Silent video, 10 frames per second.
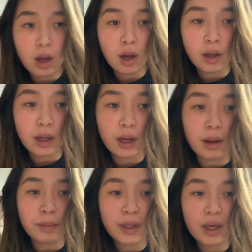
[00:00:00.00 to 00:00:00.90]
Okay,
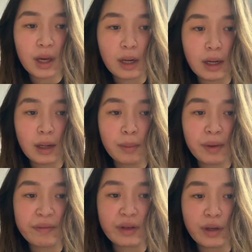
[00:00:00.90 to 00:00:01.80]
I'm like editing my
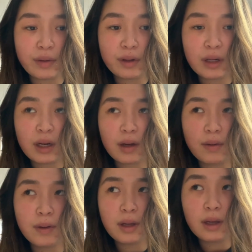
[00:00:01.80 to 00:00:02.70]
video right
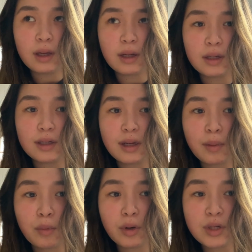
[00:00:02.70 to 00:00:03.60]
now and I'm
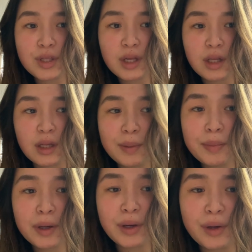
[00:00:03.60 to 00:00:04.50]
watching the clip
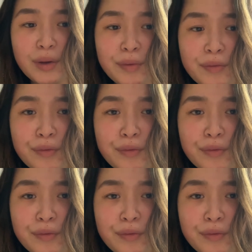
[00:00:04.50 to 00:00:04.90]
of